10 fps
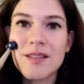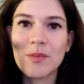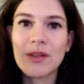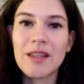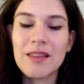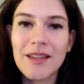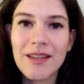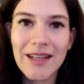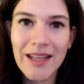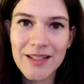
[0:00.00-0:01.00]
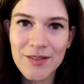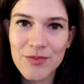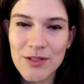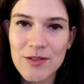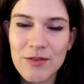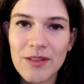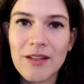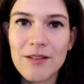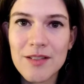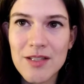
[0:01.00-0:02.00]
stimulate the connective tissue in
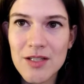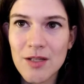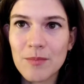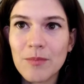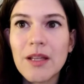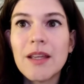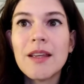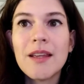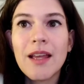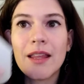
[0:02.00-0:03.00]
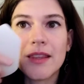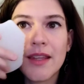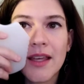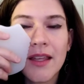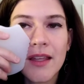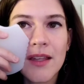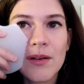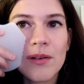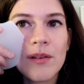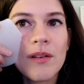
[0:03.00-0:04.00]
the interstitium, and
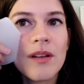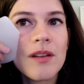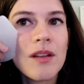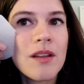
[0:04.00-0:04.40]
then